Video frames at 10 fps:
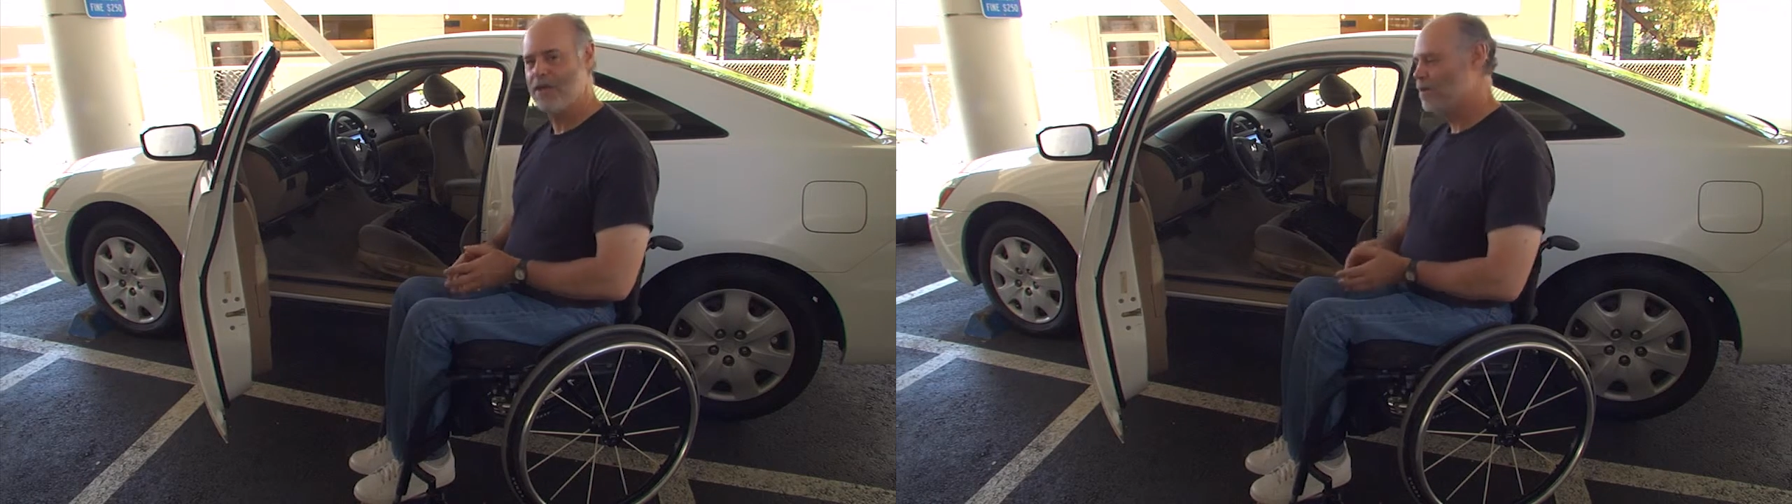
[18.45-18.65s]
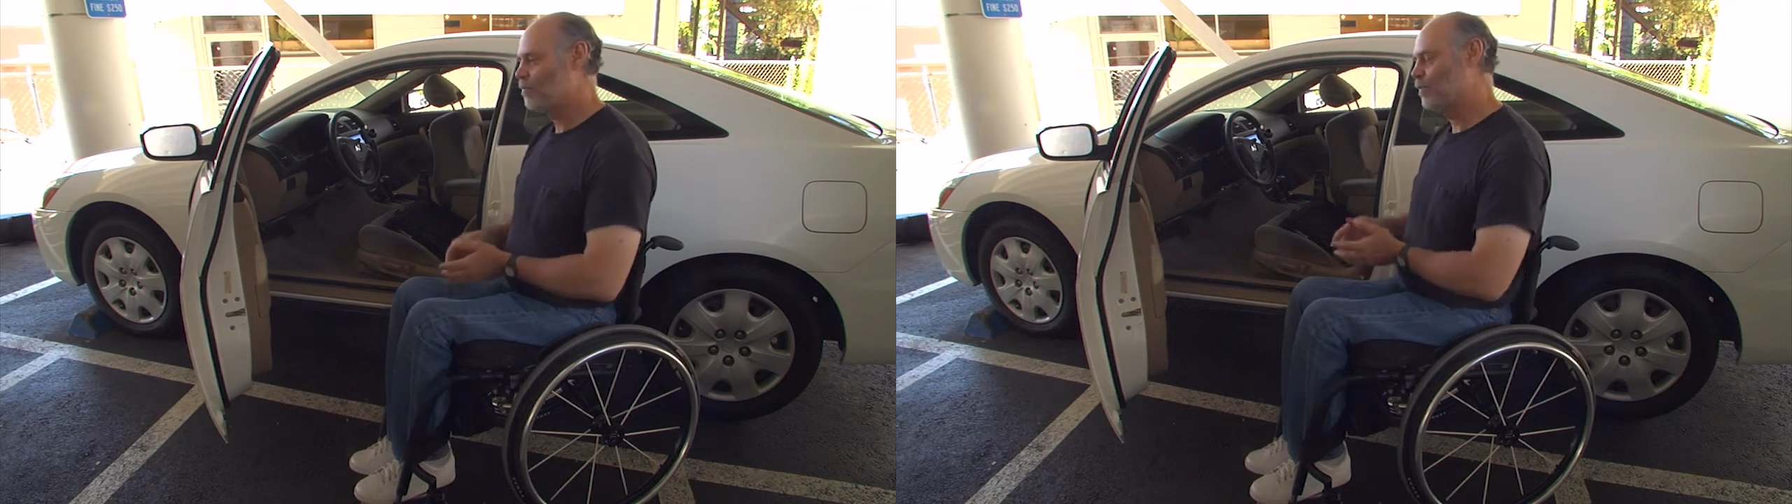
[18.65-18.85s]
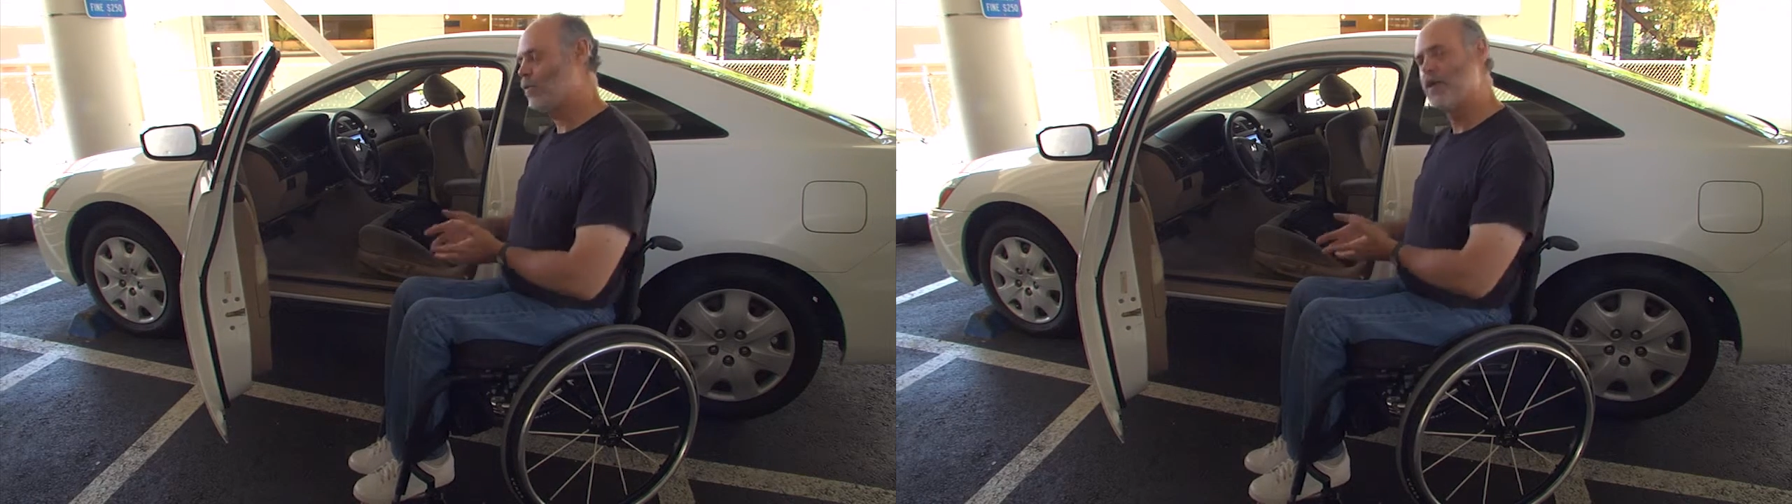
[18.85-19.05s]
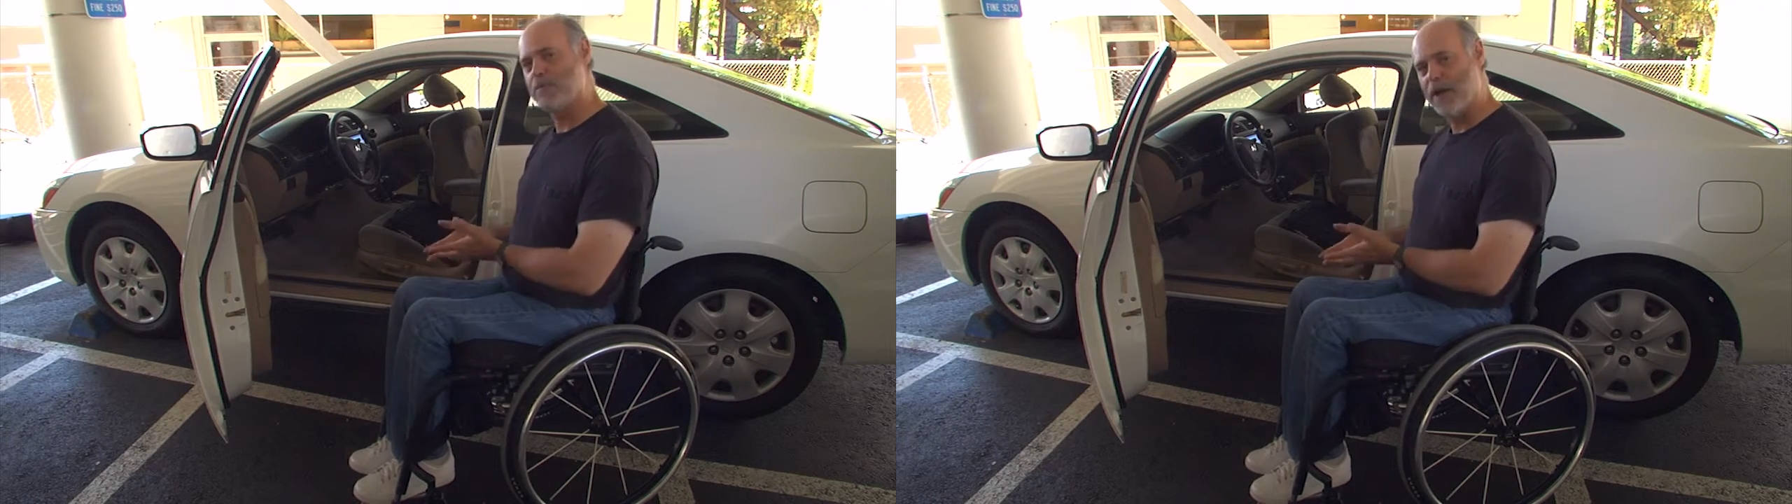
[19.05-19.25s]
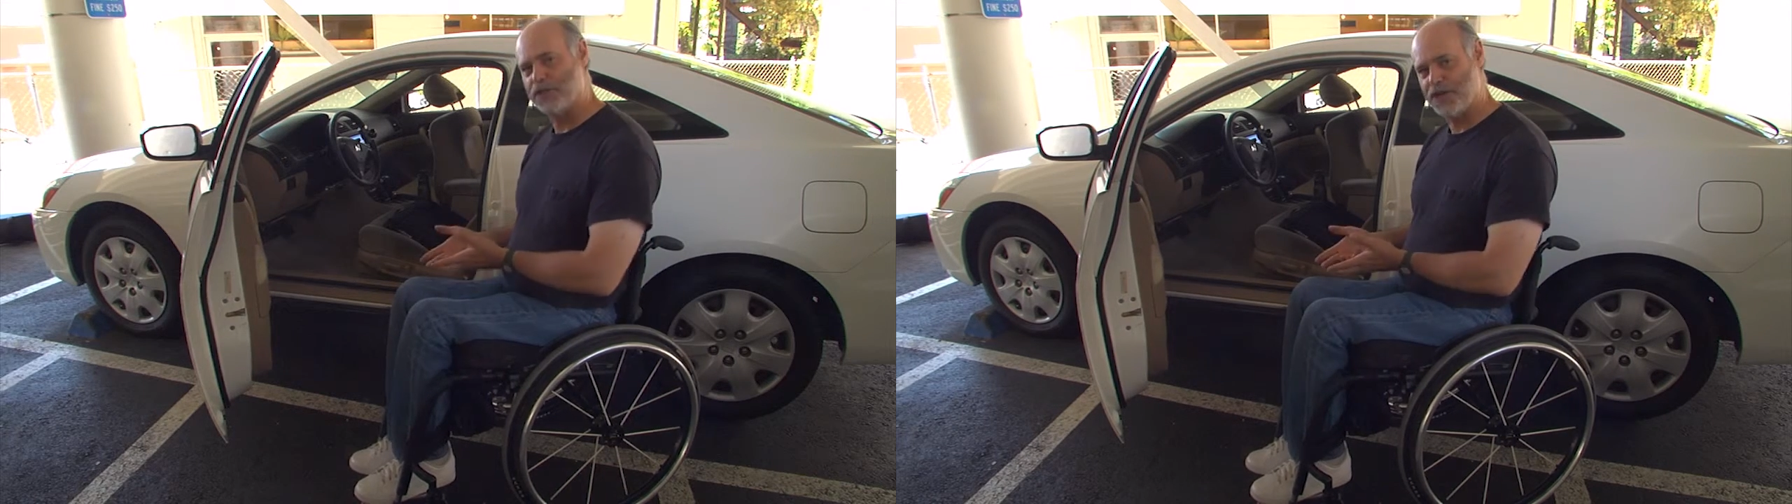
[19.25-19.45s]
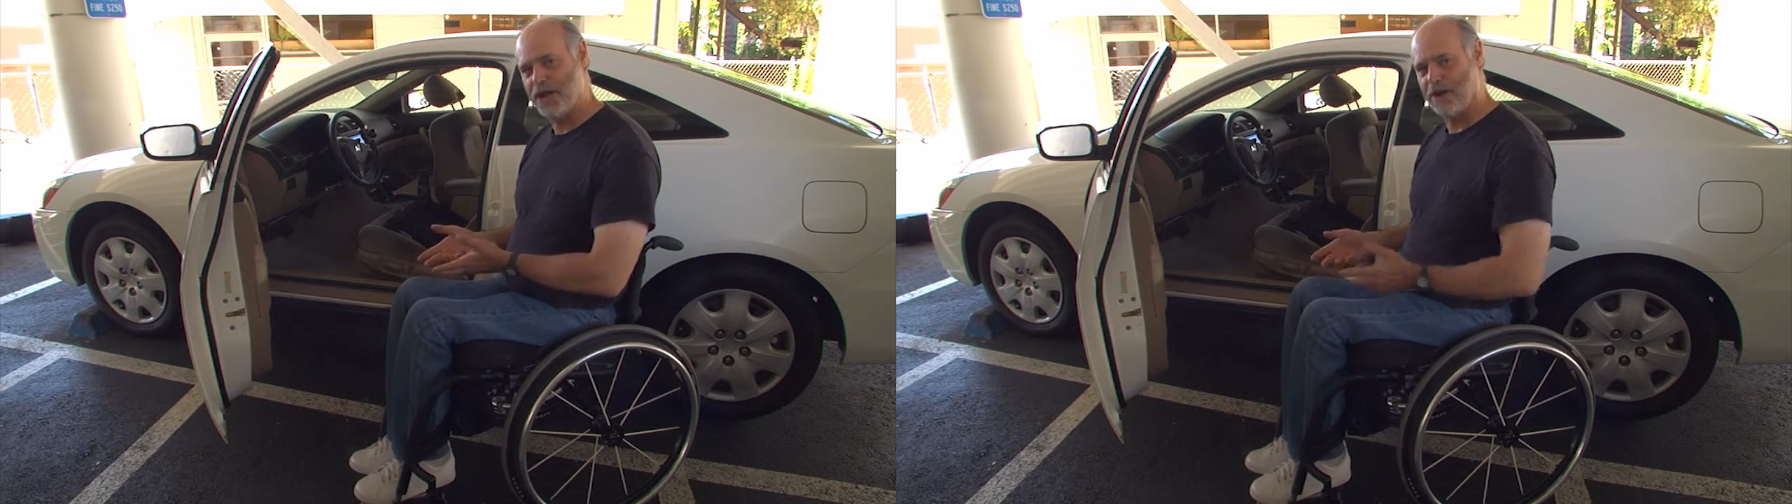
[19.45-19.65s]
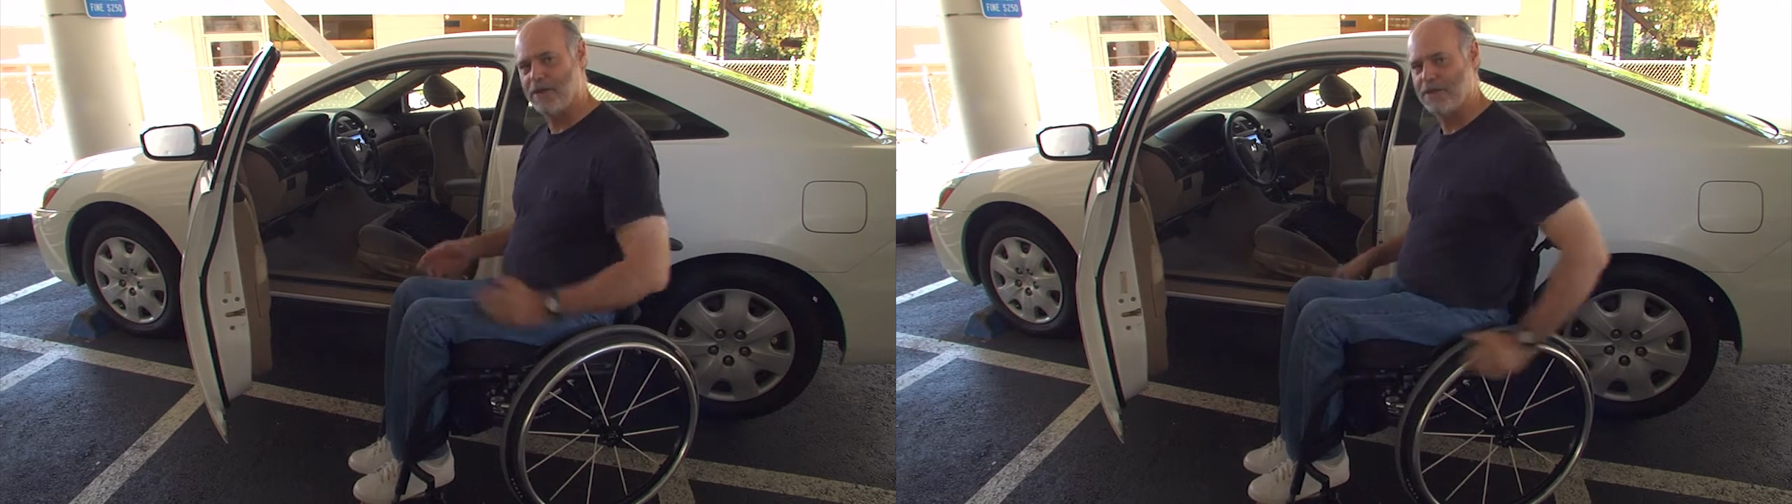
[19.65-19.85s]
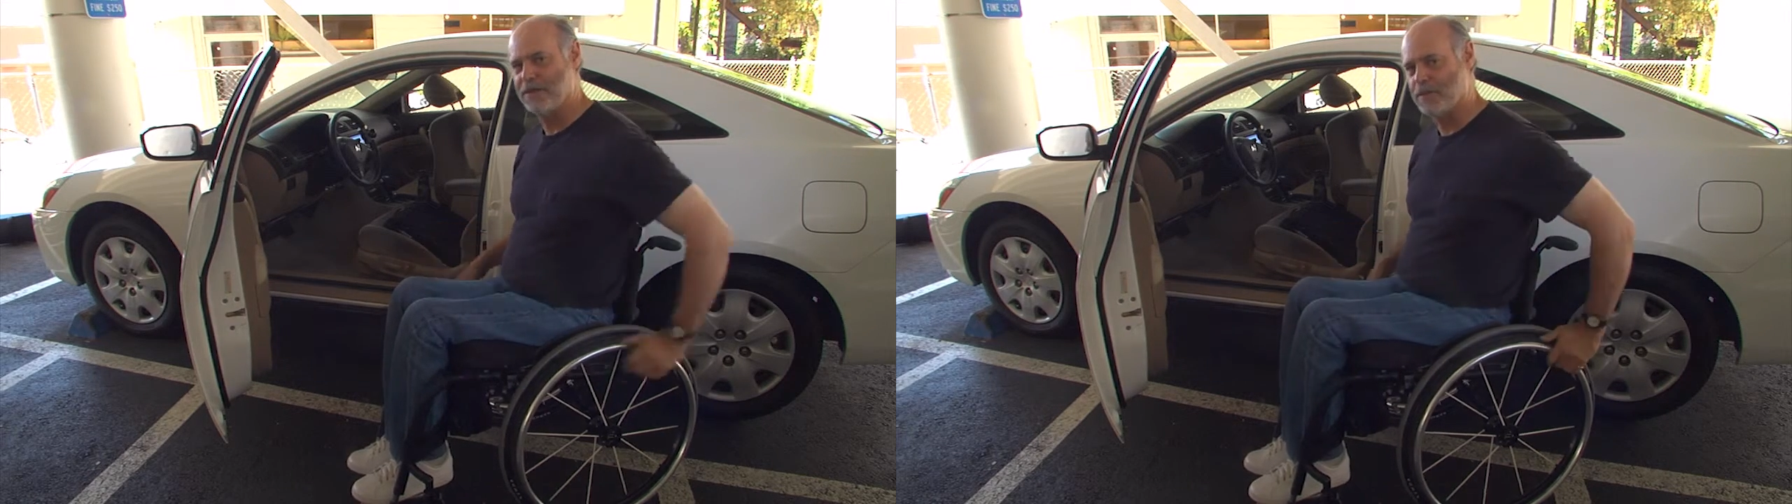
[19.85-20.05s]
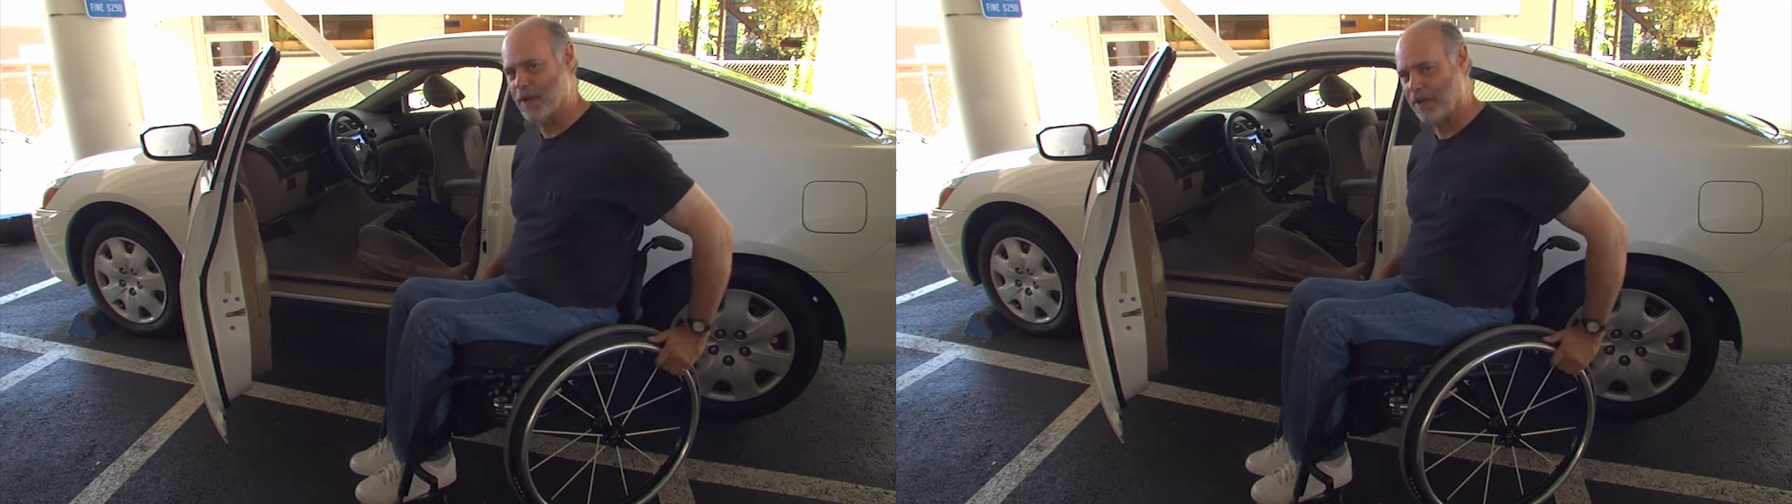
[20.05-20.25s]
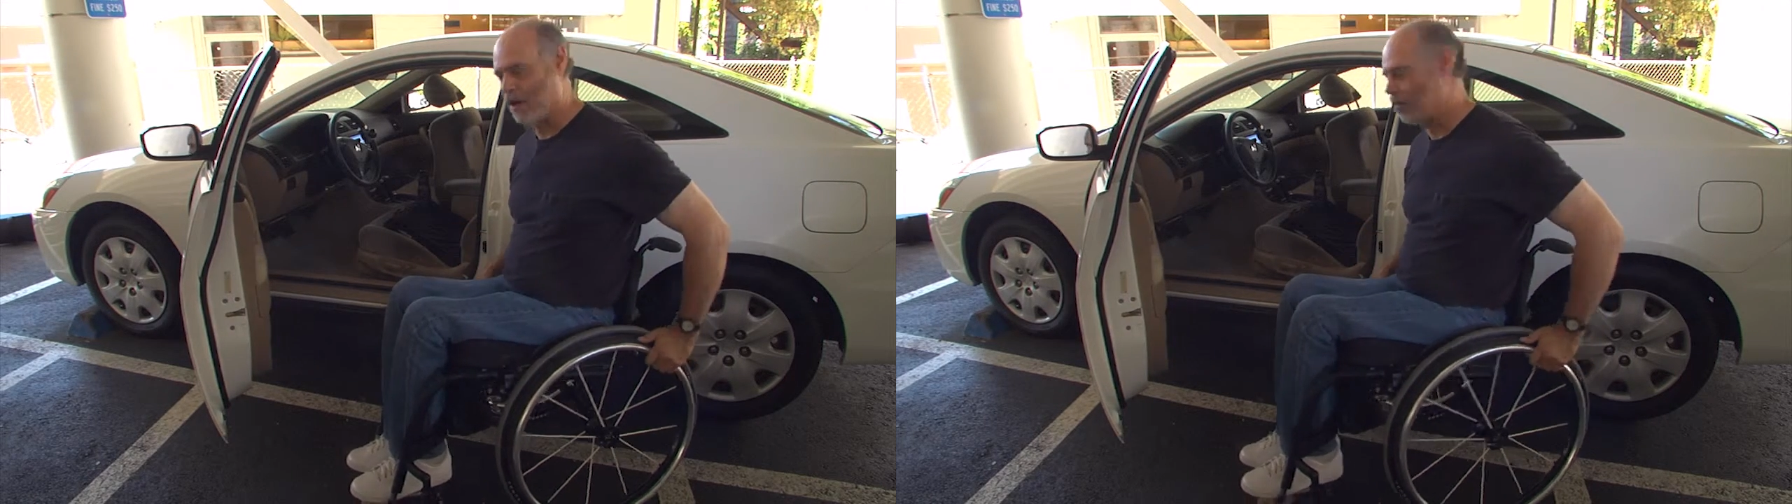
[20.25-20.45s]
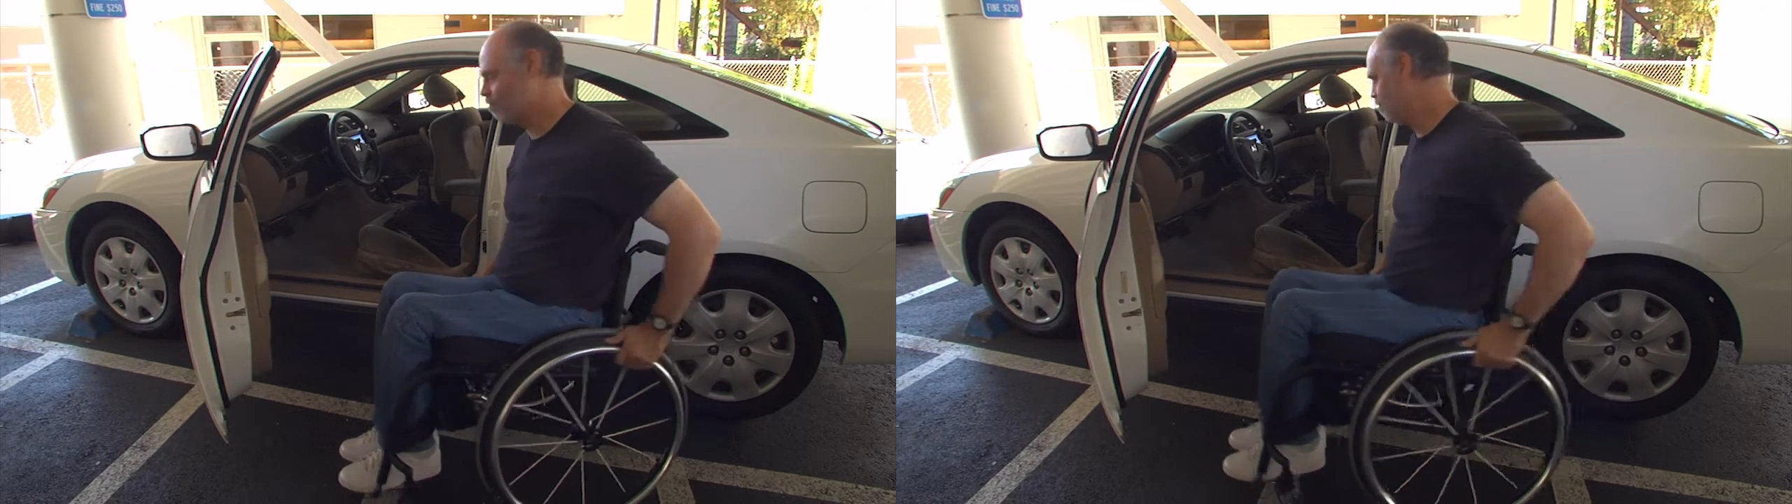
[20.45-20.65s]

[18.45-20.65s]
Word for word: for loading my chair into my car.